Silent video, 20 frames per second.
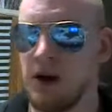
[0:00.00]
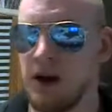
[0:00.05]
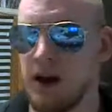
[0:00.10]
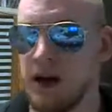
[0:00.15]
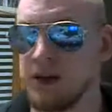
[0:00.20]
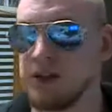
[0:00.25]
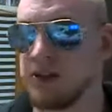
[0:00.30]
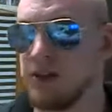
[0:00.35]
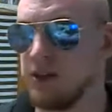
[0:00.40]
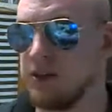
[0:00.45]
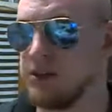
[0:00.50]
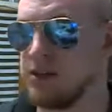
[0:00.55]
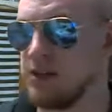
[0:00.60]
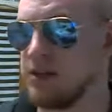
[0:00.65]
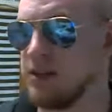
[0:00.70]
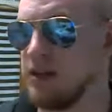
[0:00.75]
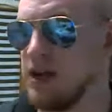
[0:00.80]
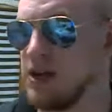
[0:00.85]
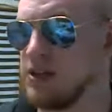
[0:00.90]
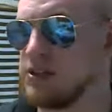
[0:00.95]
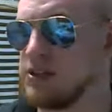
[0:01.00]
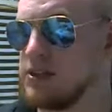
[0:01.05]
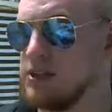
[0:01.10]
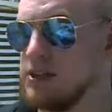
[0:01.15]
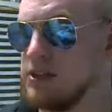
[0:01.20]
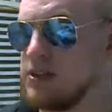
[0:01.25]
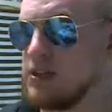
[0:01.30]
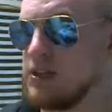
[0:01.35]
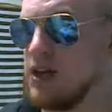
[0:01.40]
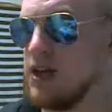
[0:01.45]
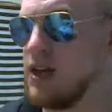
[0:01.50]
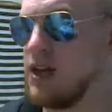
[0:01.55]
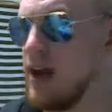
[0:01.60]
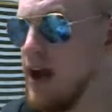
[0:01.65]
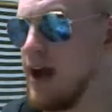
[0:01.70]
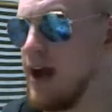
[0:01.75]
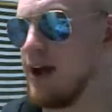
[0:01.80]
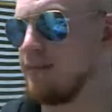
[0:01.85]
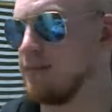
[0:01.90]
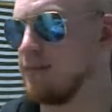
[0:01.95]
Next they'll say,
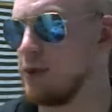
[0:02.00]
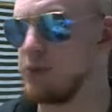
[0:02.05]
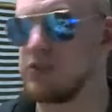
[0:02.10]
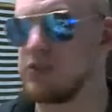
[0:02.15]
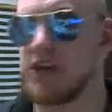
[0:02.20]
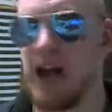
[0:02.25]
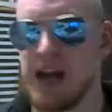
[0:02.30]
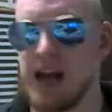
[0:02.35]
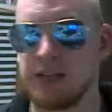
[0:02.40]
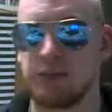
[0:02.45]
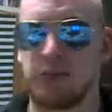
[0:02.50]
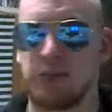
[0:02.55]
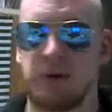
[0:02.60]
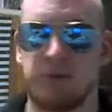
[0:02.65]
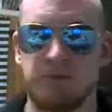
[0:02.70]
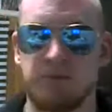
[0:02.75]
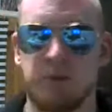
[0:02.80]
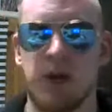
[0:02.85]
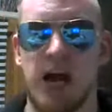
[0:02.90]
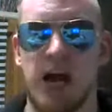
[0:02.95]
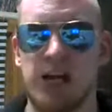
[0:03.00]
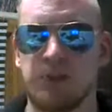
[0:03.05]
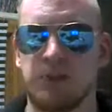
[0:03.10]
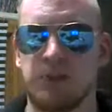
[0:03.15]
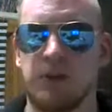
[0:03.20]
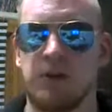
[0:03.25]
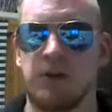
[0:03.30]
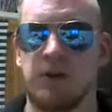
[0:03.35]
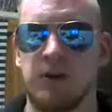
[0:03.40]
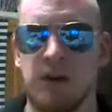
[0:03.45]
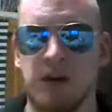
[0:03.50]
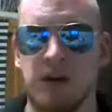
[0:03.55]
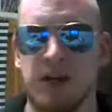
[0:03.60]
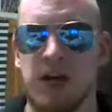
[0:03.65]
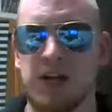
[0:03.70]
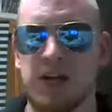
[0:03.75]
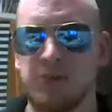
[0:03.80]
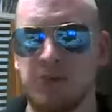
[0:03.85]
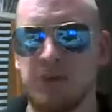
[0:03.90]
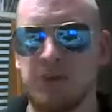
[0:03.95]
yeah, it was Casper,
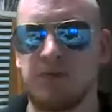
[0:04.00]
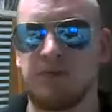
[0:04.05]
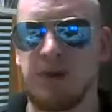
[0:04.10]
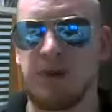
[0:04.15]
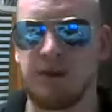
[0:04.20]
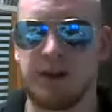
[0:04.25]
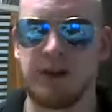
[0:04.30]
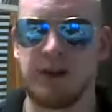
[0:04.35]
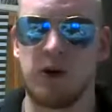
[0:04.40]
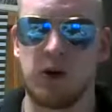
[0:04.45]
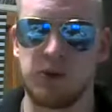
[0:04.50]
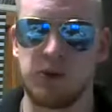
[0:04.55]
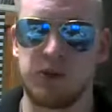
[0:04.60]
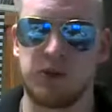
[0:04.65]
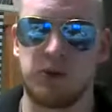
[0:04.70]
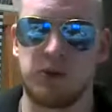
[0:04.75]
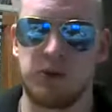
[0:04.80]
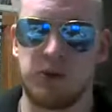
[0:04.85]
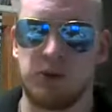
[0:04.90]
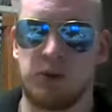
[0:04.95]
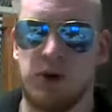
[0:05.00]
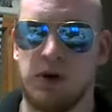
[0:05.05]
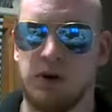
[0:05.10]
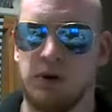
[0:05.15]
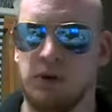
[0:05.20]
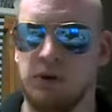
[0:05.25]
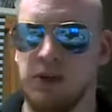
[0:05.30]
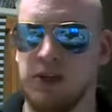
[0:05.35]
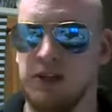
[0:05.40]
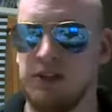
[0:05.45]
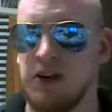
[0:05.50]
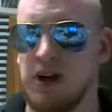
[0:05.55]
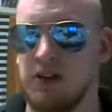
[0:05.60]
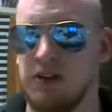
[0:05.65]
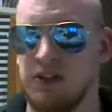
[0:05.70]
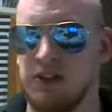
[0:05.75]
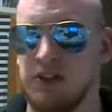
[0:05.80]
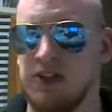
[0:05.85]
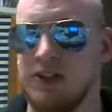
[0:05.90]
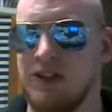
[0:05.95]
the friendly ghost, who was the one who leaked all
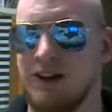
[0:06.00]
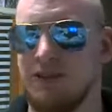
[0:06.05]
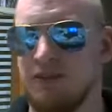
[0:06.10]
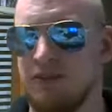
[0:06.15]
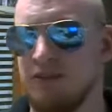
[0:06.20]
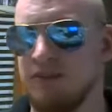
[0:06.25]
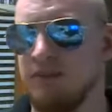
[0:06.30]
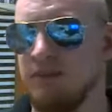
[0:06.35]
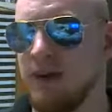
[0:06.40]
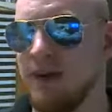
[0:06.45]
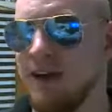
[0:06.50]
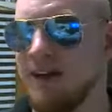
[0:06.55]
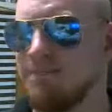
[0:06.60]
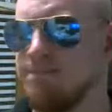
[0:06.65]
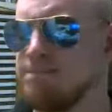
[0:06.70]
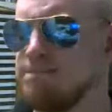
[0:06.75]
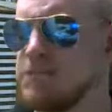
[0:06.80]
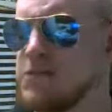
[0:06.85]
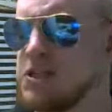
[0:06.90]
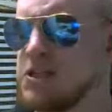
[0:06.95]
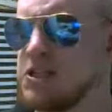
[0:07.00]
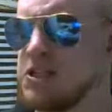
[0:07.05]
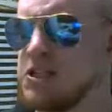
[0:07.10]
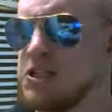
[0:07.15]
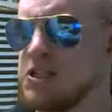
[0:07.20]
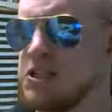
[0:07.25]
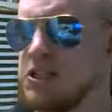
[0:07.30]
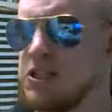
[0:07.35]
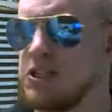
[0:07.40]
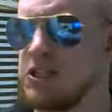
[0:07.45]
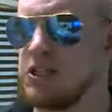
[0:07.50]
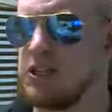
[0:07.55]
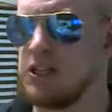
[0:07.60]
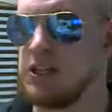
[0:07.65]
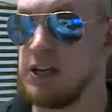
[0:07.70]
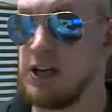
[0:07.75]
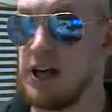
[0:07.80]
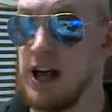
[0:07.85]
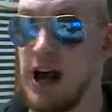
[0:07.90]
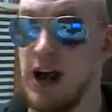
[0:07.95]
this stuff. I'm like,
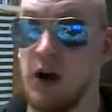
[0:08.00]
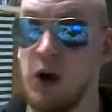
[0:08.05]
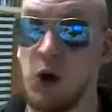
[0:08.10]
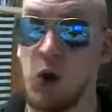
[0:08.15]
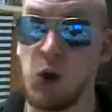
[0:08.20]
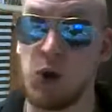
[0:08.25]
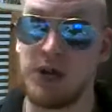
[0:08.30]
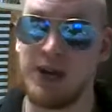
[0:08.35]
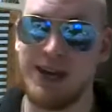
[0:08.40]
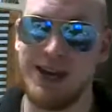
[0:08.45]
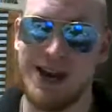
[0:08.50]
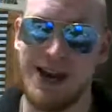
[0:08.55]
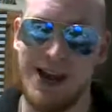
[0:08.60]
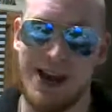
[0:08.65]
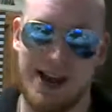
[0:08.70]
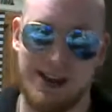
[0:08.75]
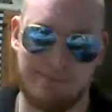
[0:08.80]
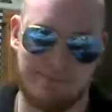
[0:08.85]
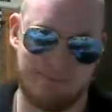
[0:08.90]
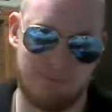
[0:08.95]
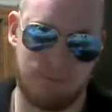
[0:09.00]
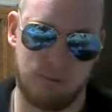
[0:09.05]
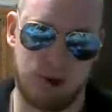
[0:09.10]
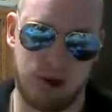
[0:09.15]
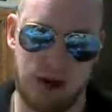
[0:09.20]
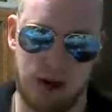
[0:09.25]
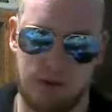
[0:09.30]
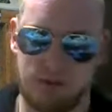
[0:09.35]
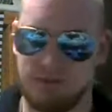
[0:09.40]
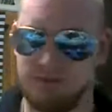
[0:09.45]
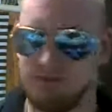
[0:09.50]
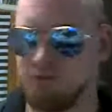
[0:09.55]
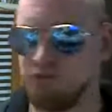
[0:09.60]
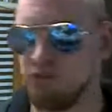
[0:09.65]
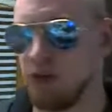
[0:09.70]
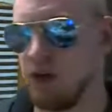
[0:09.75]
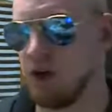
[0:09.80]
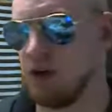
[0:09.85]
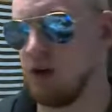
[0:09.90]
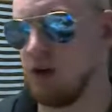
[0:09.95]
yeah, okay. Well,
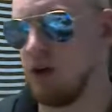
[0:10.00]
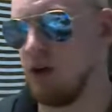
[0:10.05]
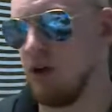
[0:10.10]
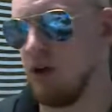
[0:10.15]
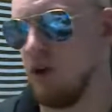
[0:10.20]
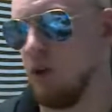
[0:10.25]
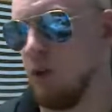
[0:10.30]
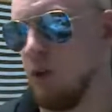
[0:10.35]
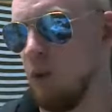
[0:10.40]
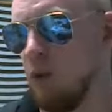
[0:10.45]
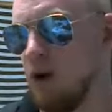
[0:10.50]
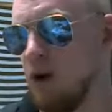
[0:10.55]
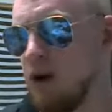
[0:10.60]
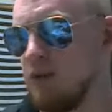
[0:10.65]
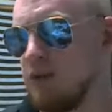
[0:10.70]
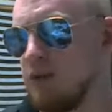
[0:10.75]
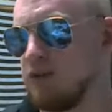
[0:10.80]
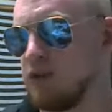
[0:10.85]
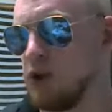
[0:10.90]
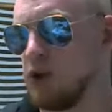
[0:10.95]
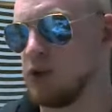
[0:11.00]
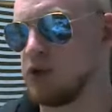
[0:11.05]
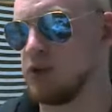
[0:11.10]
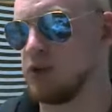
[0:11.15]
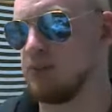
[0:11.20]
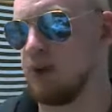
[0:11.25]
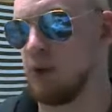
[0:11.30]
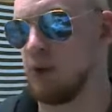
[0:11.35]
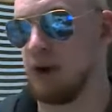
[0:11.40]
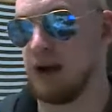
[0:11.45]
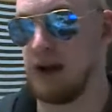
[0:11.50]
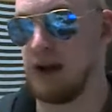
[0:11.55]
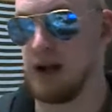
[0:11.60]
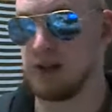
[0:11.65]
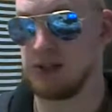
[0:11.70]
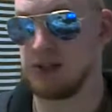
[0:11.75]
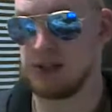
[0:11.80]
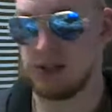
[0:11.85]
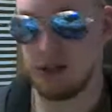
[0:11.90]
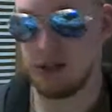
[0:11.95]
whatever floats your boat, I
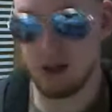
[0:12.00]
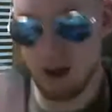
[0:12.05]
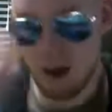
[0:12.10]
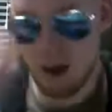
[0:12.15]
guess.